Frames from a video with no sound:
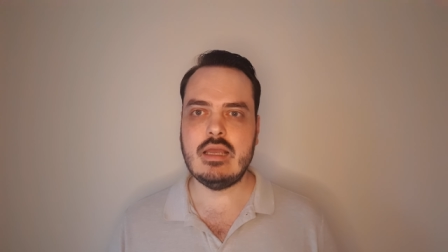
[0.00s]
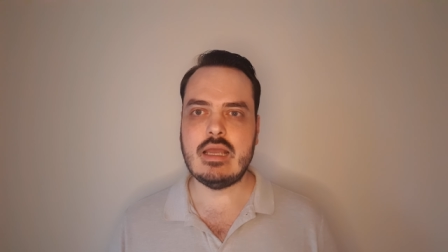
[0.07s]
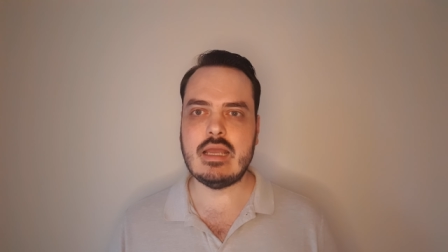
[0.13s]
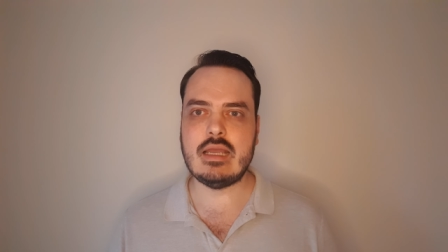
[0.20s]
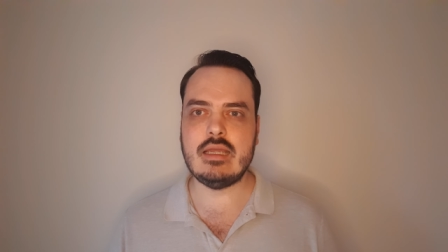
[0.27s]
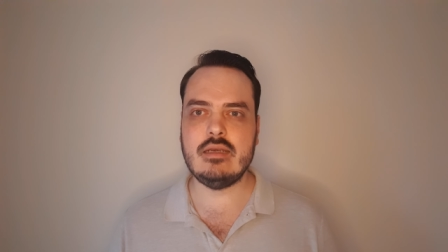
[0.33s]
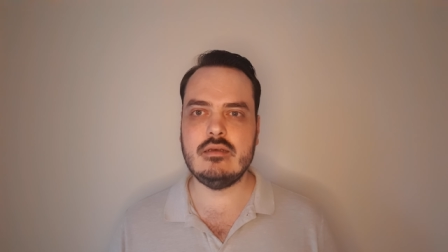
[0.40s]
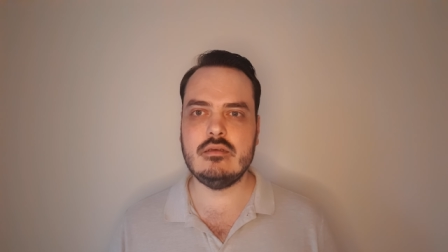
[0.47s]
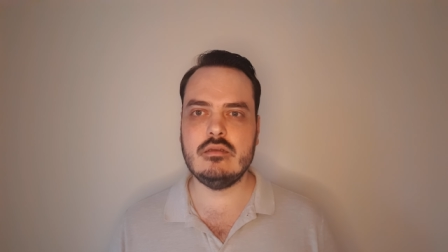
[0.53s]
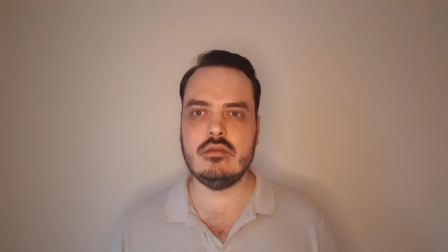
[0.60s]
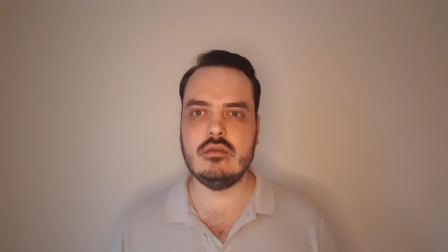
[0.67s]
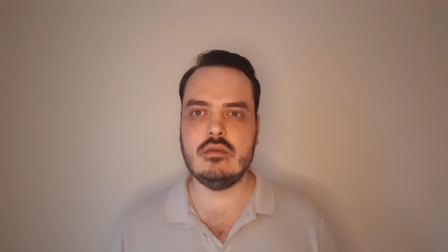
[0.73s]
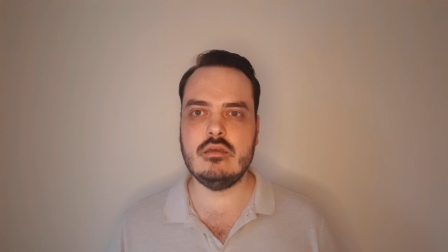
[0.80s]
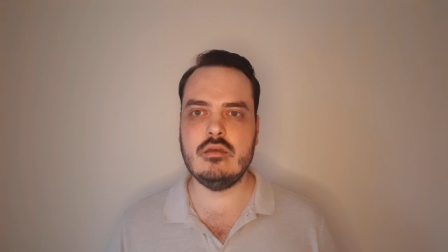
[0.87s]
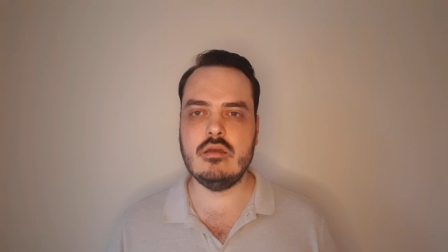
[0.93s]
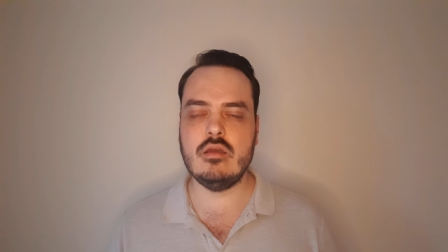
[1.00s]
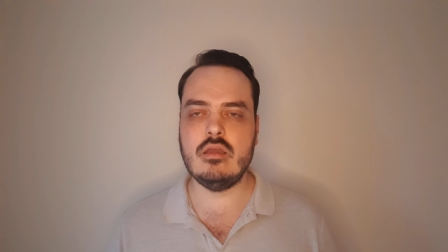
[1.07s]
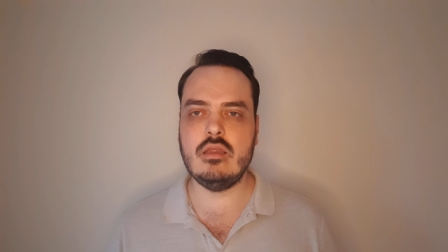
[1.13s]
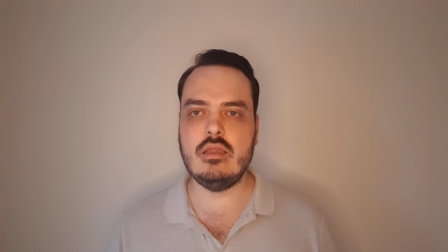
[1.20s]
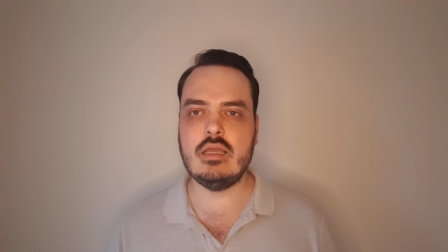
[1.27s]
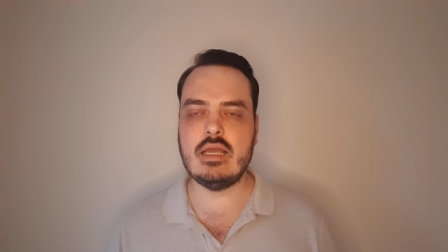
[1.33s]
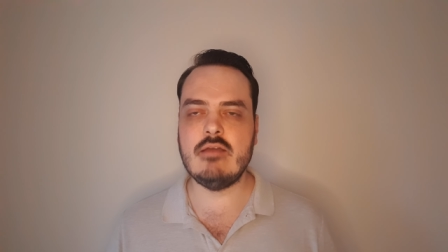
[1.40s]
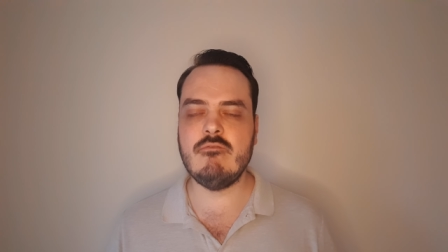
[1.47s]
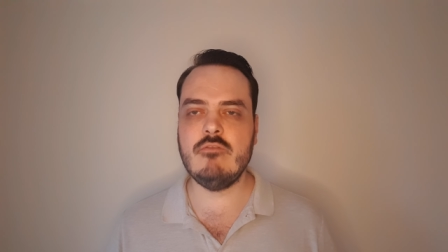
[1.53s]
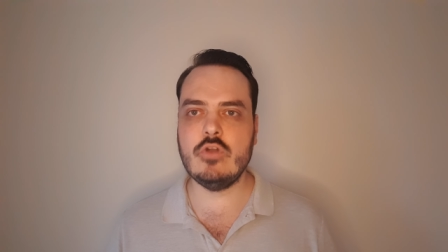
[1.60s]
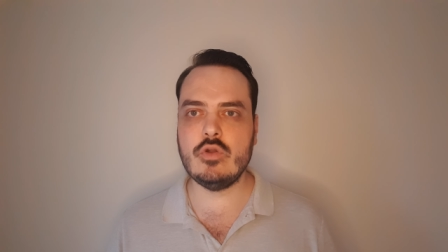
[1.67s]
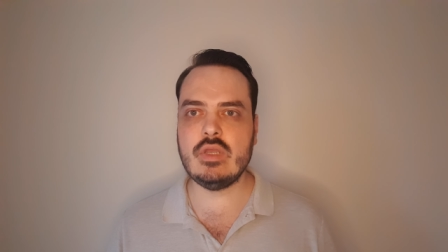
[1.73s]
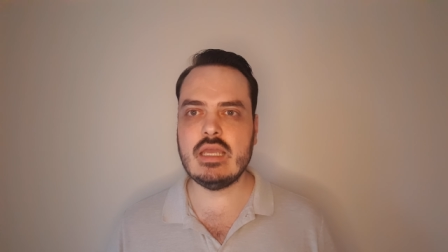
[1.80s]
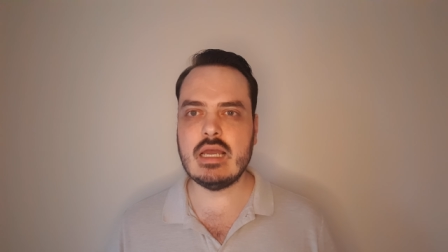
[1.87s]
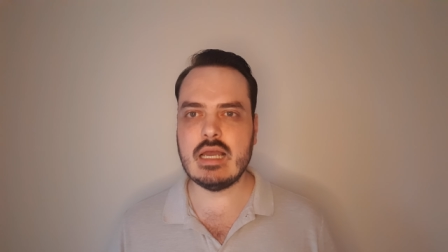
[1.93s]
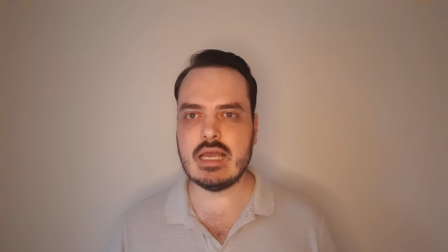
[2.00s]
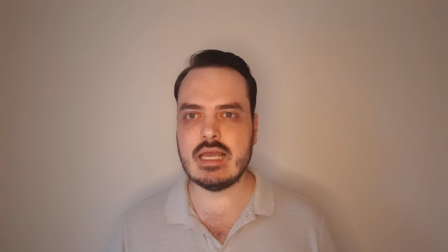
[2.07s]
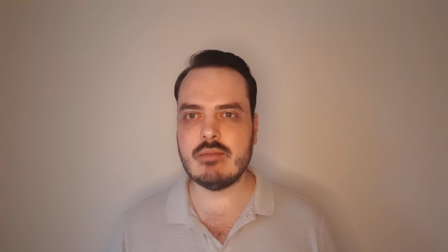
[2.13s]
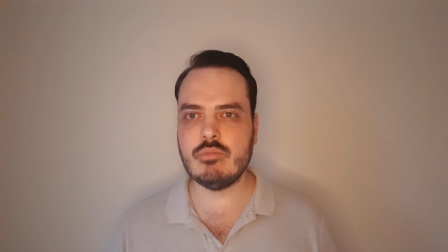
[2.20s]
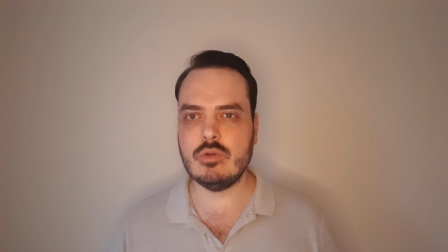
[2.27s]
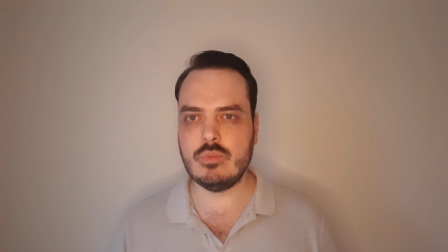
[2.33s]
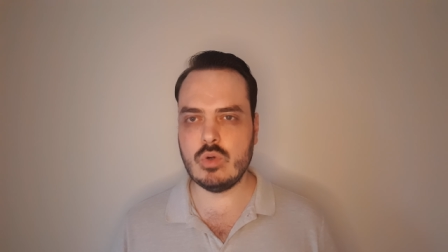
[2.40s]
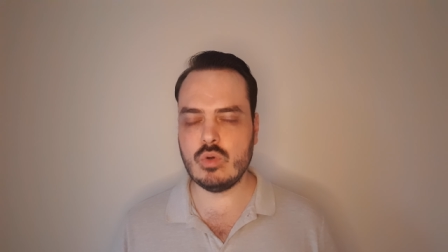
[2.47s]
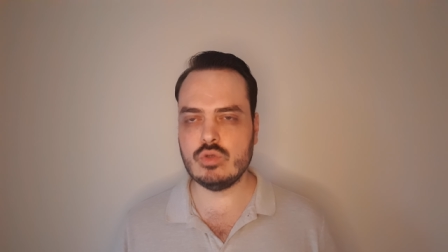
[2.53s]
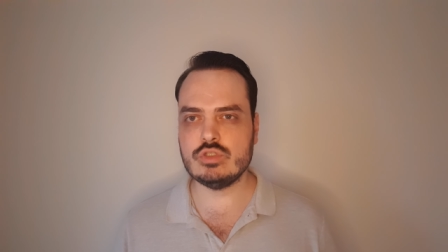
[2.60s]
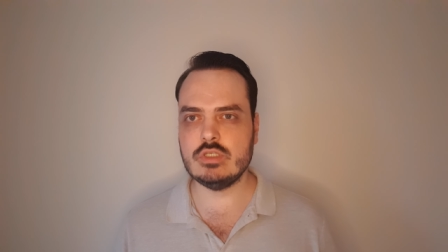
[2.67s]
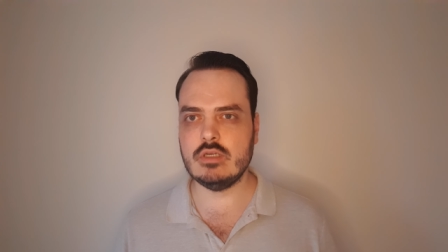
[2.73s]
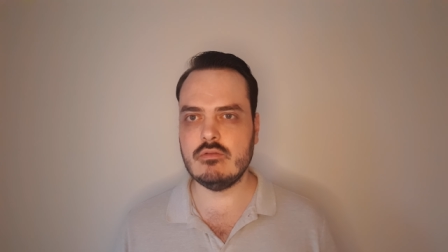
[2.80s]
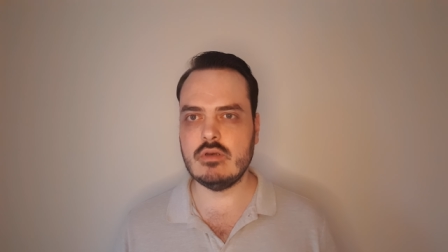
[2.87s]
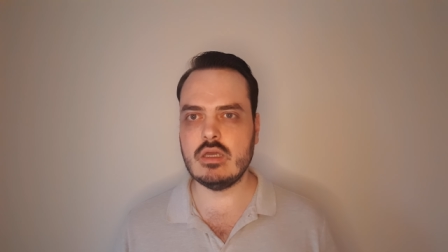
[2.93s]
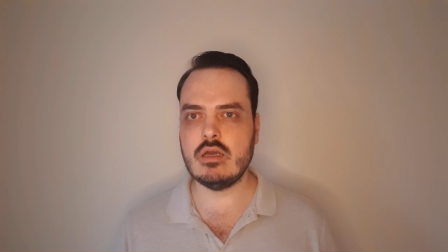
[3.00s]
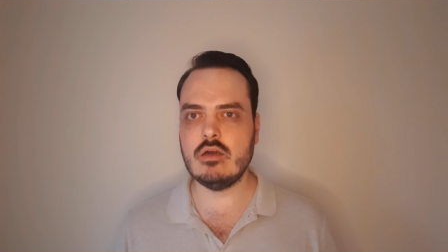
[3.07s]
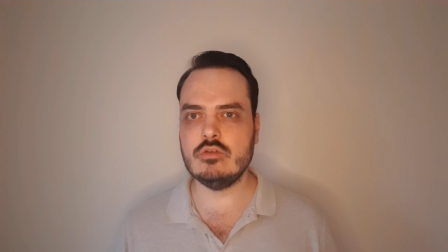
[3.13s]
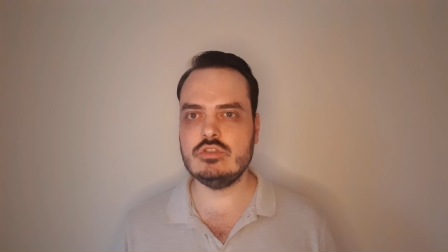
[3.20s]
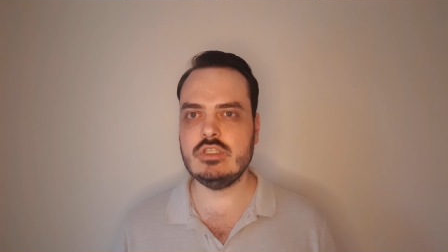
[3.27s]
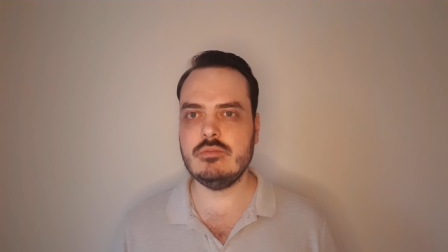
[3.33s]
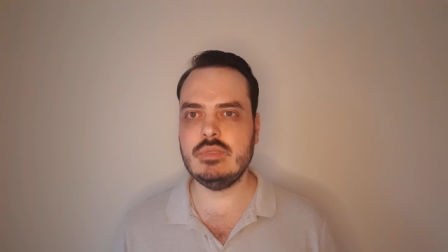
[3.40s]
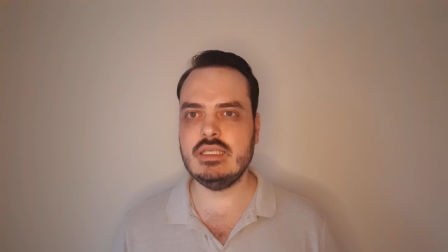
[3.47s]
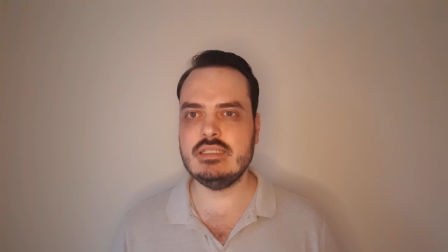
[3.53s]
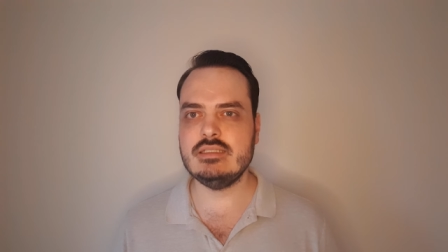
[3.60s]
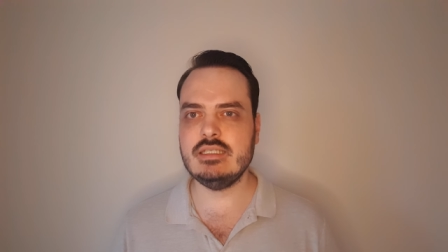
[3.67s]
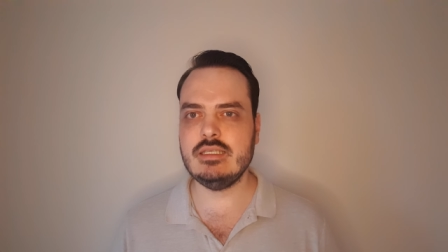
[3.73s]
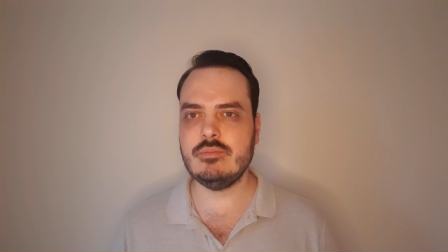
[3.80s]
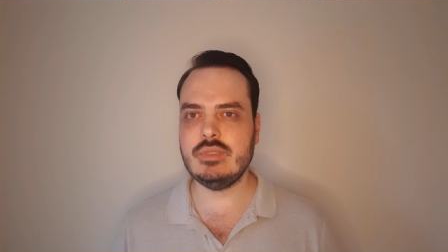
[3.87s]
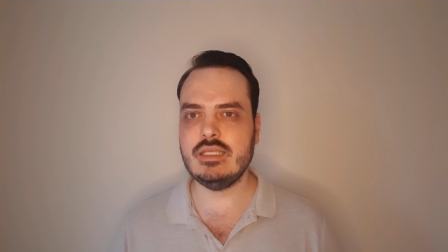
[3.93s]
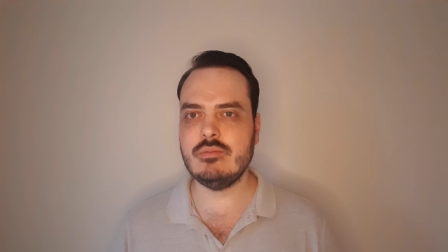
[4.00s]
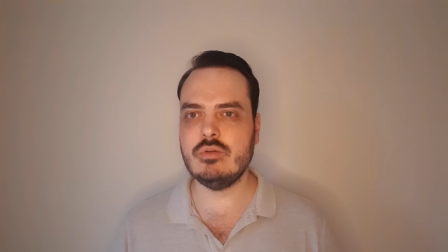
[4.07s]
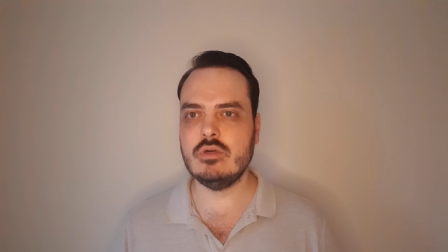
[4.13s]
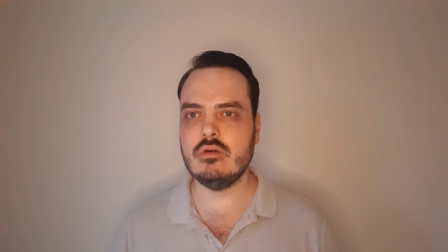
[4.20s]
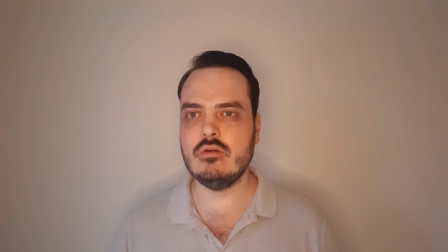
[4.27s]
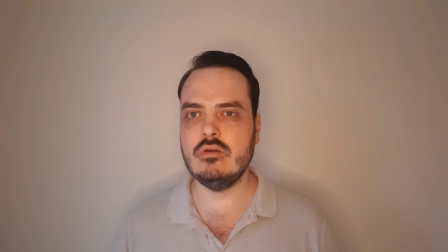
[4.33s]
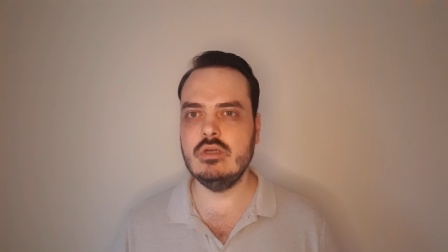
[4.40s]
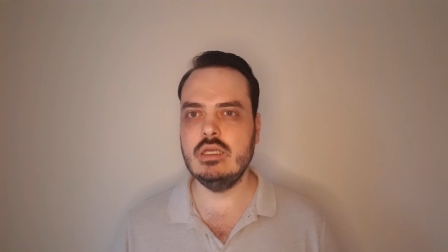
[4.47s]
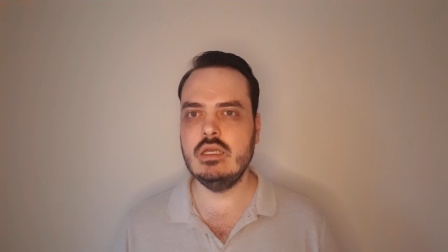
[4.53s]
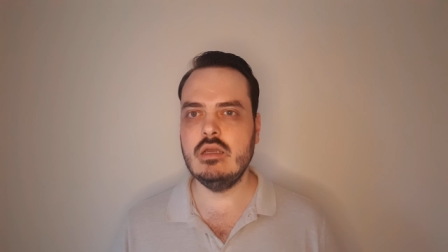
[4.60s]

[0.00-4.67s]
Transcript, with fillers: And a very high proportion of LGBT people